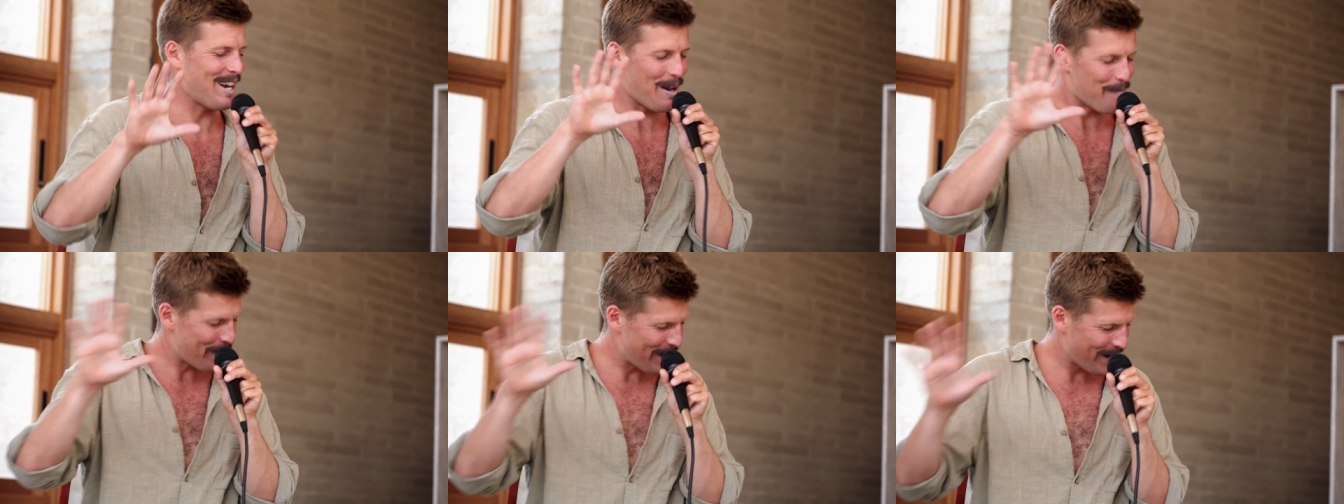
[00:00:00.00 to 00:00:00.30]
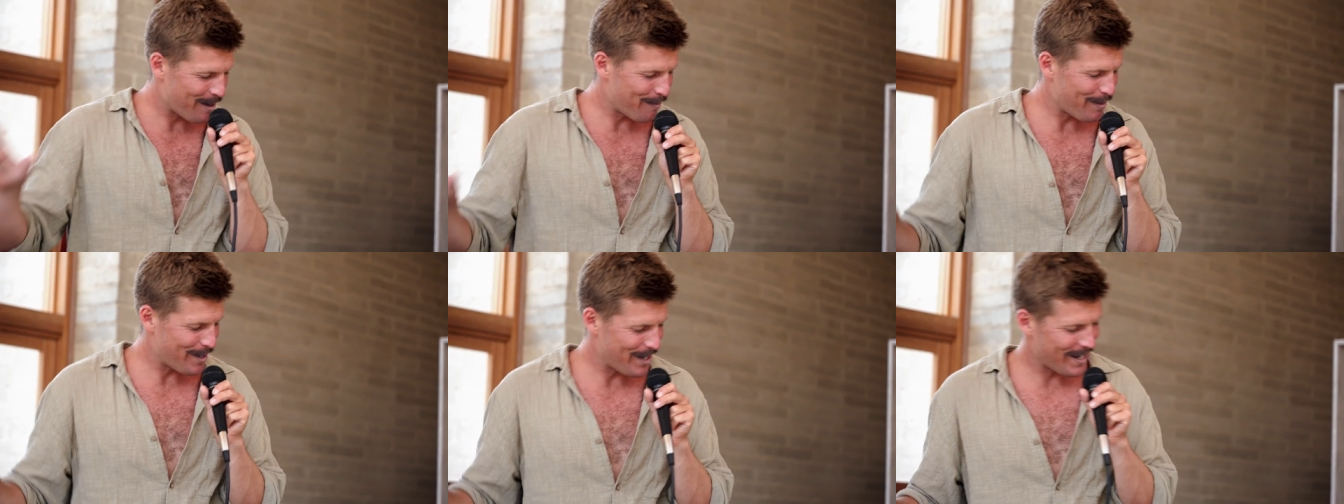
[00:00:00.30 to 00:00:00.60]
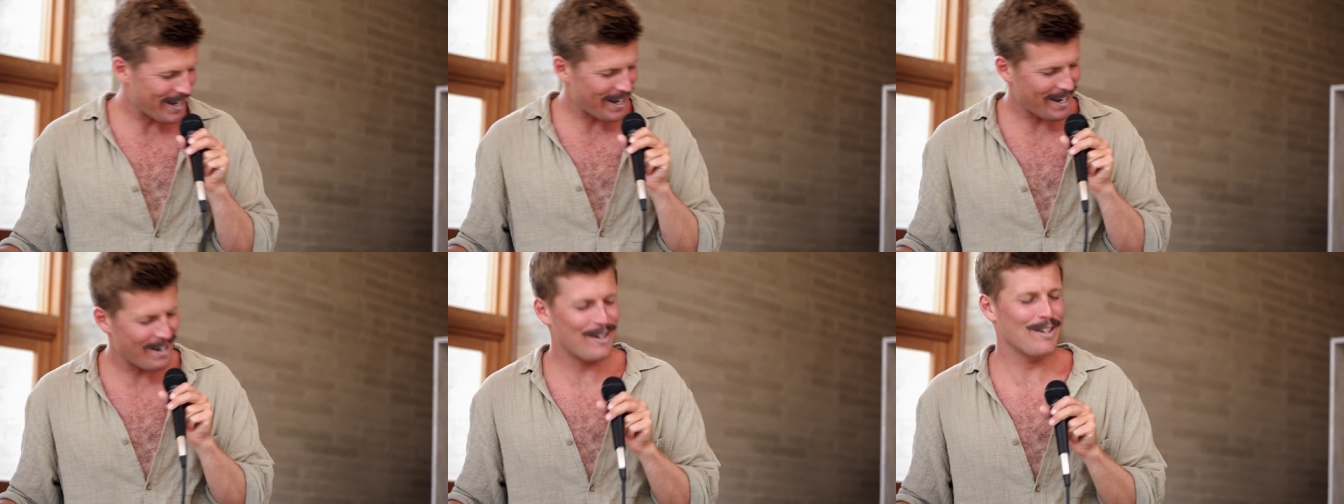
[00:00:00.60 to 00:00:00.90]
i make a bit of
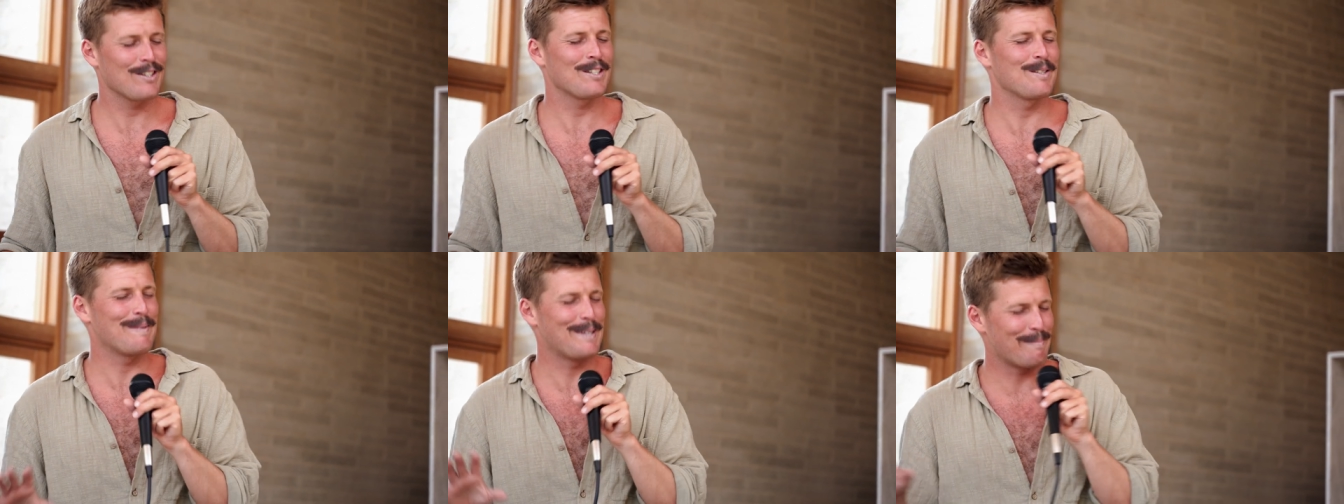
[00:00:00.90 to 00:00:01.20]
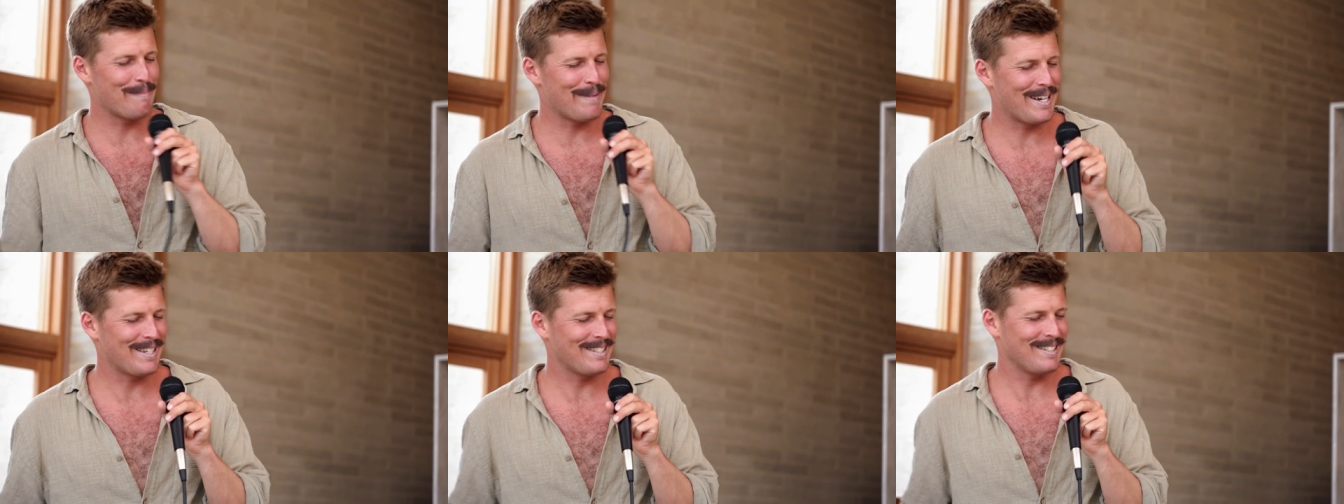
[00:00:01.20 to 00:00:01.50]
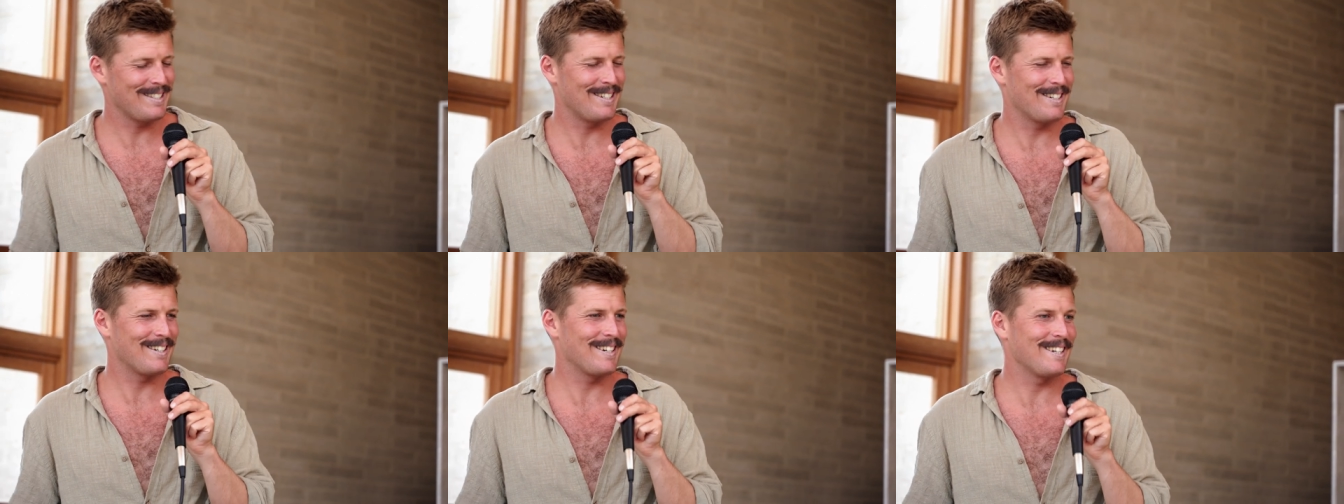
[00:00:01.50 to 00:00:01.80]
chaos a bit of
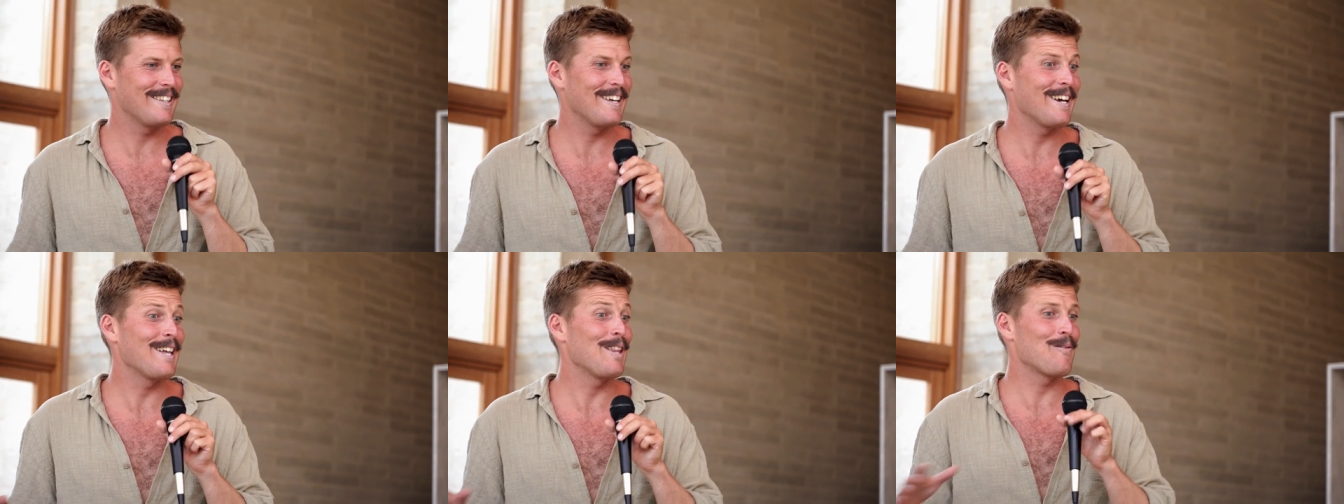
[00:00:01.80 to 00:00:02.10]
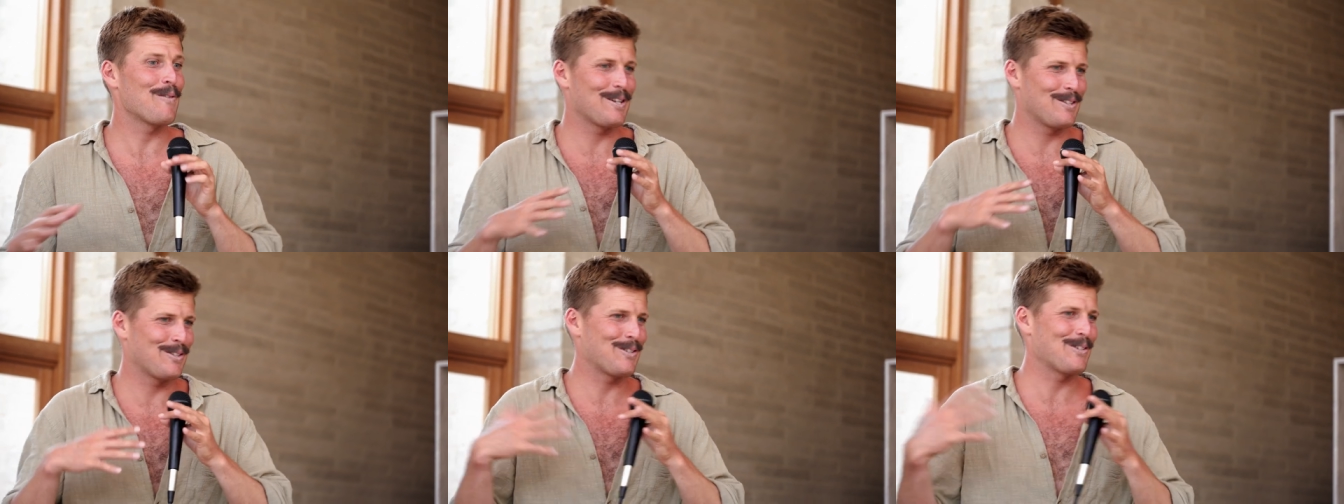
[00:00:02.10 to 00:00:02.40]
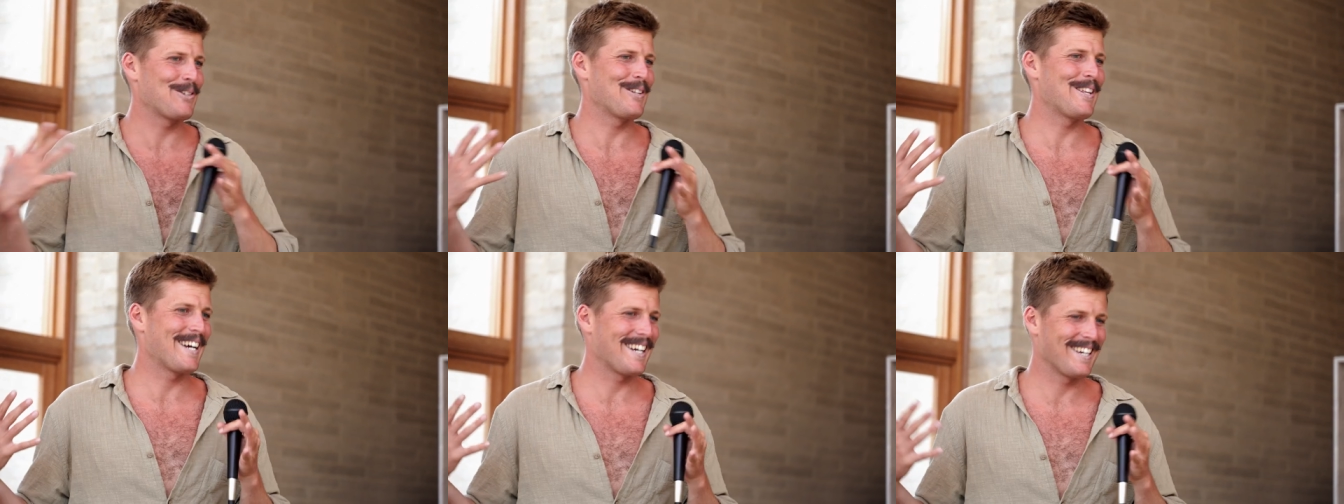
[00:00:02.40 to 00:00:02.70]
mess you know and they're yeah. the ones
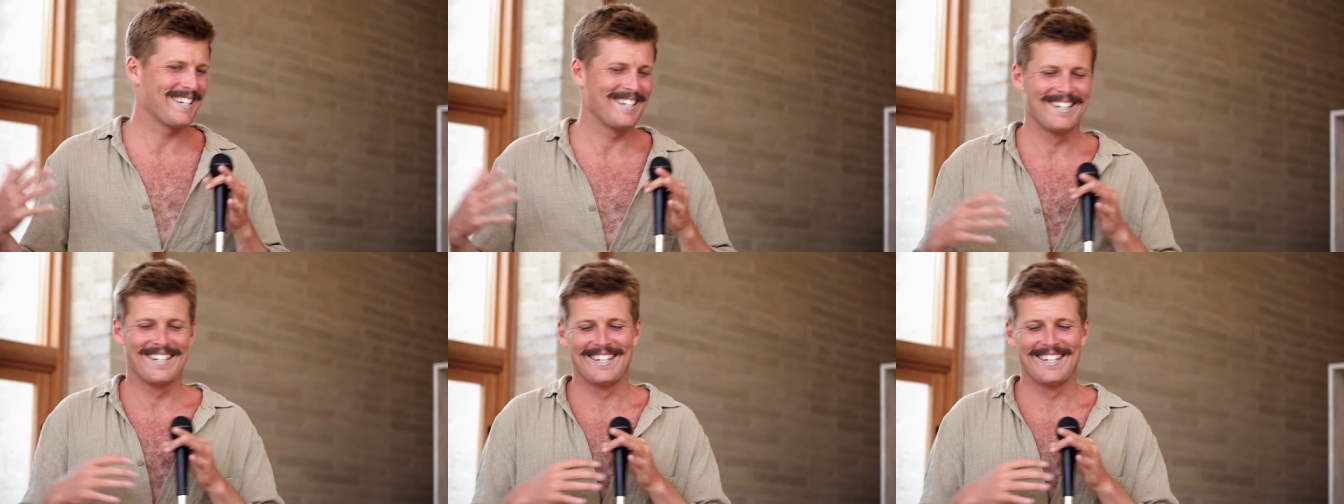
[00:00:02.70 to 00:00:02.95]
who like